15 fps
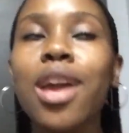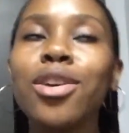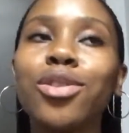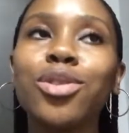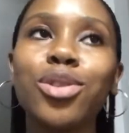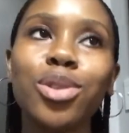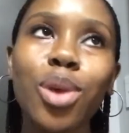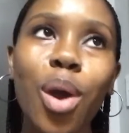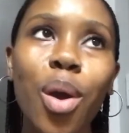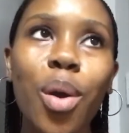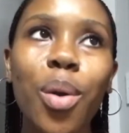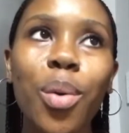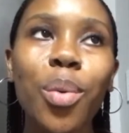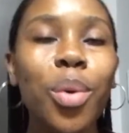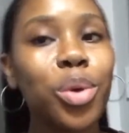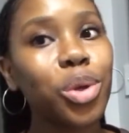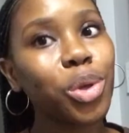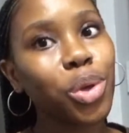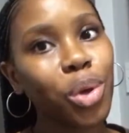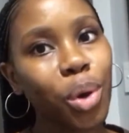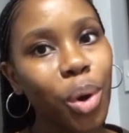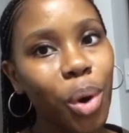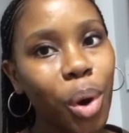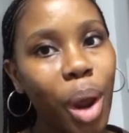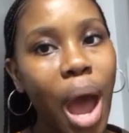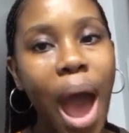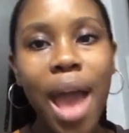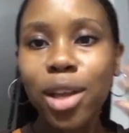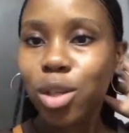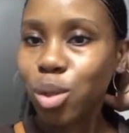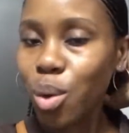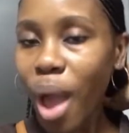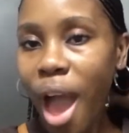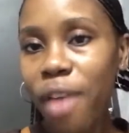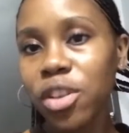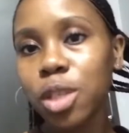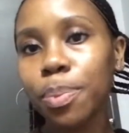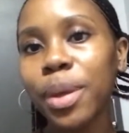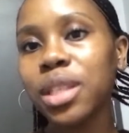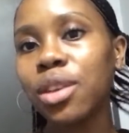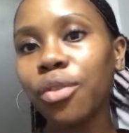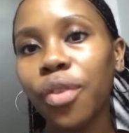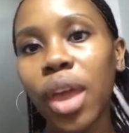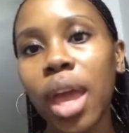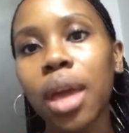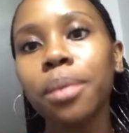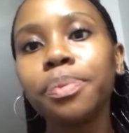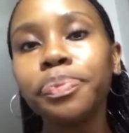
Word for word: so yeah i do have a specific